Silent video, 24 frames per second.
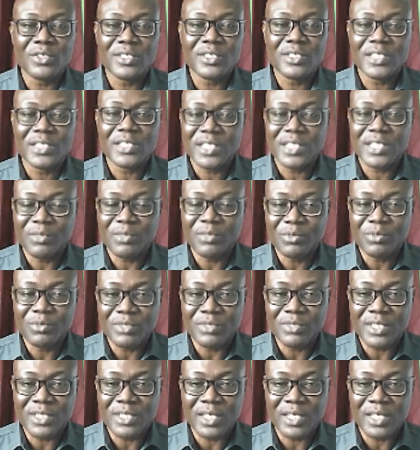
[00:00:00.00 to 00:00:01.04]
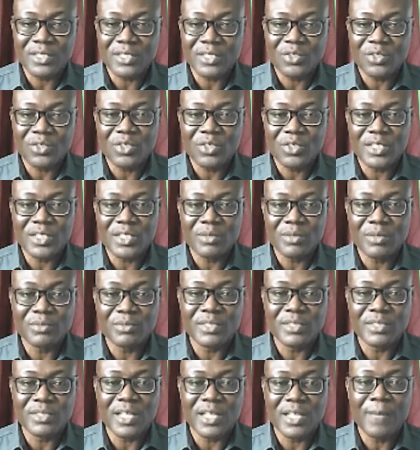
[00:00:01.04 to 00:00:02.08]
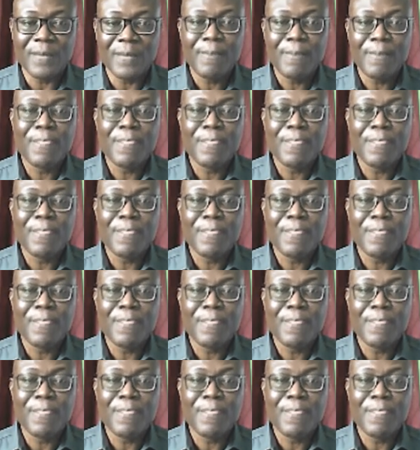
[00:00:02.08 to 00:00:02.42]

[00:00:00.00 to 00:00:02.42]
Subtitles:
thermometer. It's called thermometer,